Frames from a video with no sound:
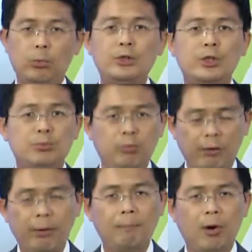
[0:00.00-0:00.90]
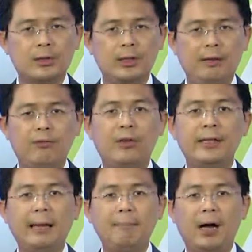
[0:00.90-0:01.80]
which is very positive for
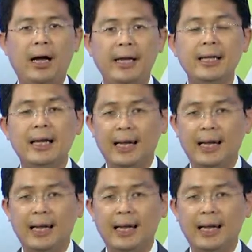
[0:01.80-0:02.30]
net buying,